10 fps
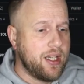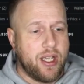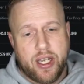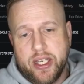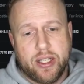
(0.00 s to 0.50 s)

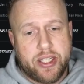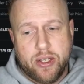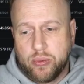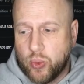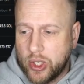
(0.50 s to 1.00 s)

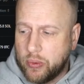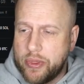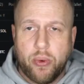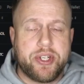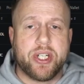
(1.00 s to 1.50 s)
you work with
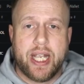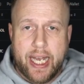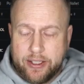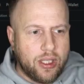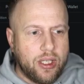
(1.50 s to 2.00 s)
what you got.
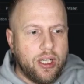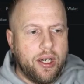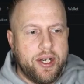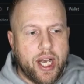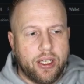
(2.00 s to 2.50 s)

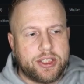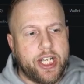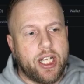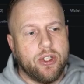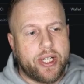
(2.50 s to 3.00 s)
Now let's take a
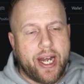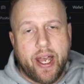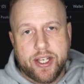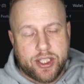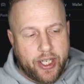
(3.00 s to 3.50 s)
look at
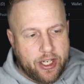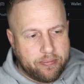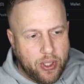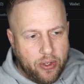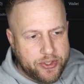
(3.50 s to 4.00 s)
isolated
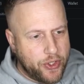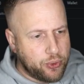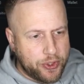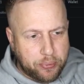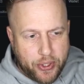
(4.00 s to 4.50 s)
modes. This
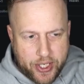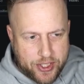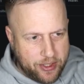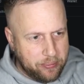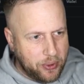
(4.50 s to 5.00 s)
one's pretty
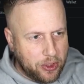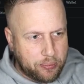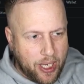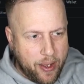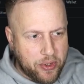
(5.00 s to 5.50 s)
simple. It's
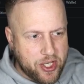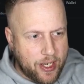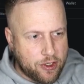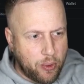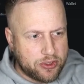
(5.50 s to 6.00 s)
probably what you guys
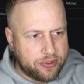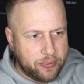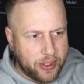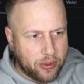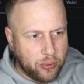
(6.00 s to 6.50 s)
are most
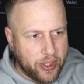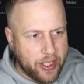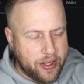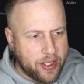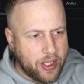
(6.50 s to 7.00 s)
familiar with.
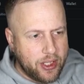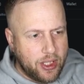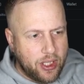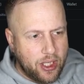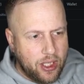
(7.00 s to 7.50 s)

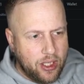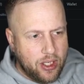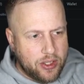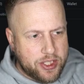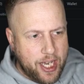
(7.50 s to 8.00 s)

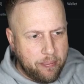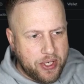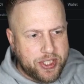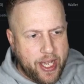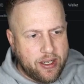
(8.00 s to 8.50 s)

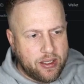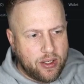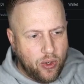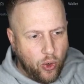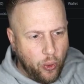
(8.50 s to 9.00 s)
10%
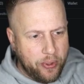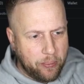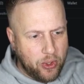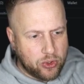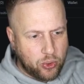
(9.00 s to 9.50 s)

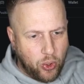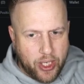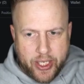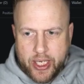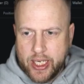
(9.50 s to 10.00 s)
openable
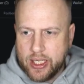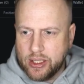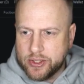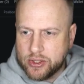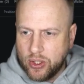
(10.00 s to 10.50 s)
quantity.
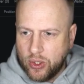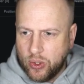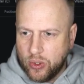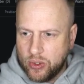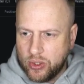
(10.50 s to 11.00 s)
Let's
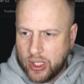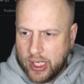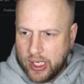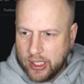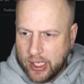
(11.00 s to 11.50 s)
go
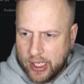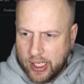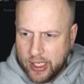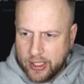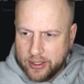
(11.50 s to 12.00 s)
long
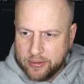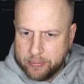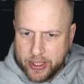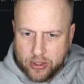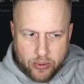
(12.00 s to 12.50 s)
on
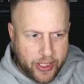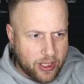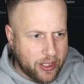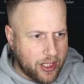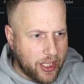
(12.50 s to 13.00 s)
Bitcoin
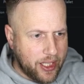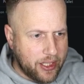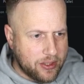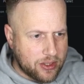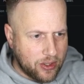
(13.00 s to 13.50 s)
again.
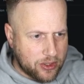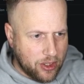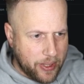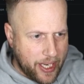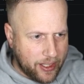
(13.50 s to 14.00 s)
So let's go
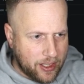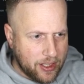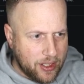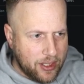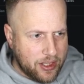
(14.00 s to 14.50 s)
back
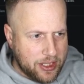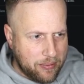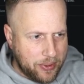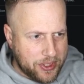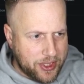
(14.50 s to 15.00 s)

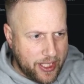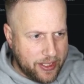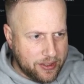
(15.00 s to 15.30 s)
10%.